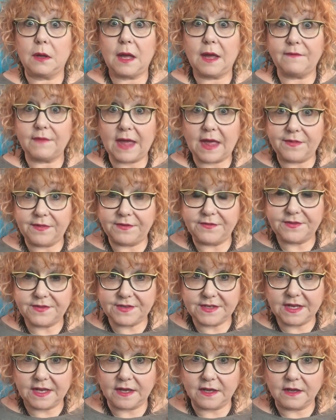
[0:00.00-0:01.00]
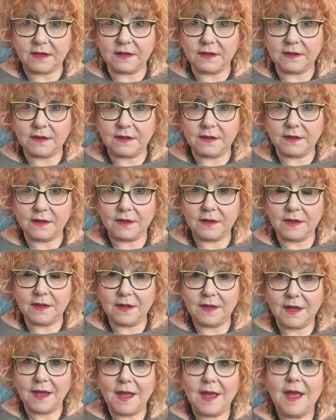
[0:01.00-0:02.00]
I've got the stick.
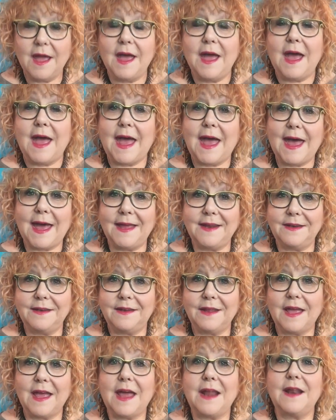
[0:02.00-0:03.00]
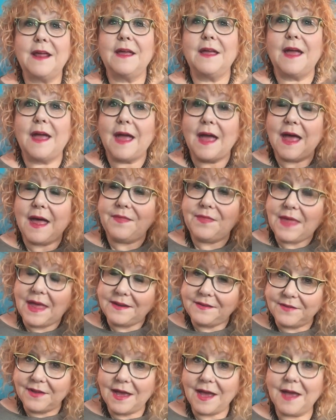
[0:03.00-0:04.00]
And at
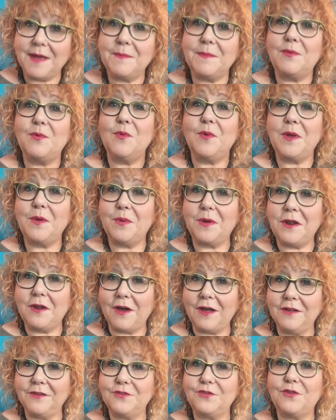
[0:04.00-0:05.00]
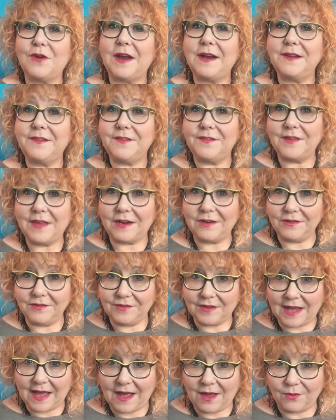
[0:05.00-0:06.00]
that time, we would all try to settle
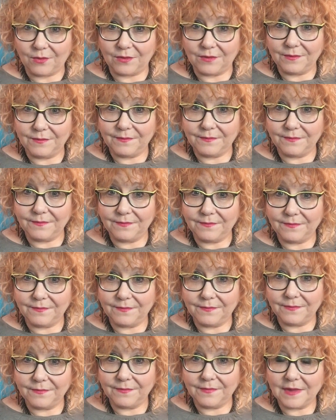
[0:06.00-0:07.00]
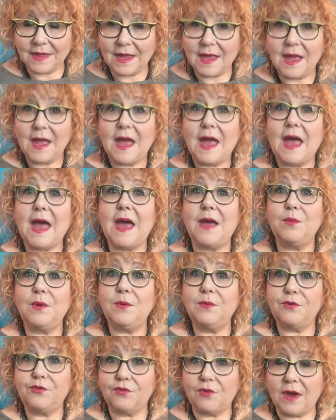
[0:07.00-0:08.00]
down and we
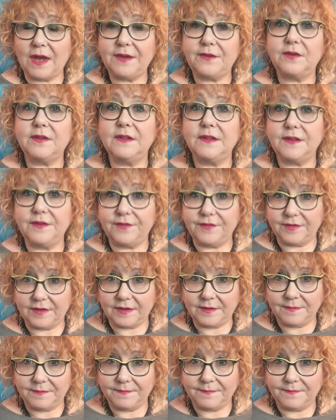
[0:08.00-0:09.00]
would try to listen.